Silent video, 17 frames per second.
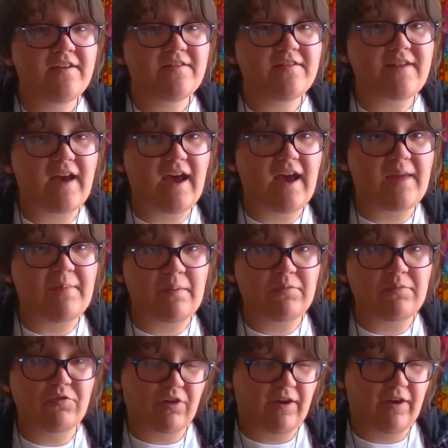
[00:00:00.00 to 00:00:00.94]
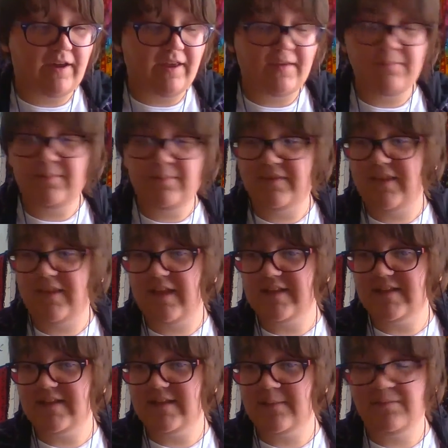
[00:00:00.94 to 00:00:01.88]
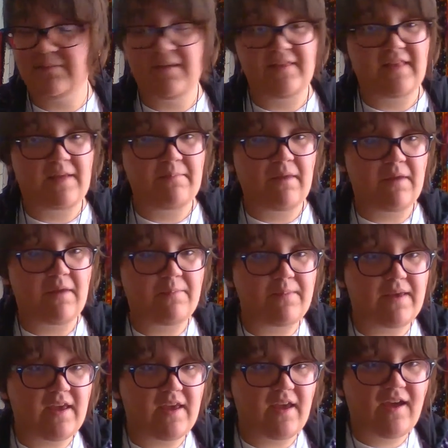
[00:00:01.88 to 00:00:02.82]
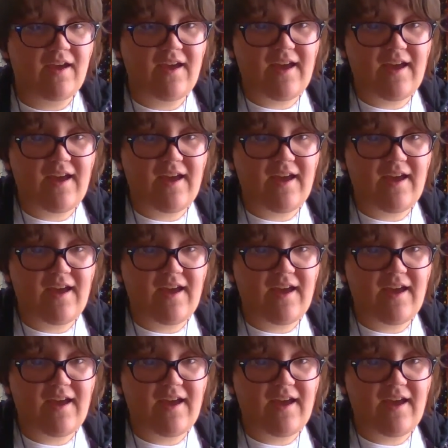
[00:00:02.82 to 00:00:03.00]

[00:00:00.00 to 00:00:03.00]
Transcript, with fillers: time I'm drawing, but that's something that might be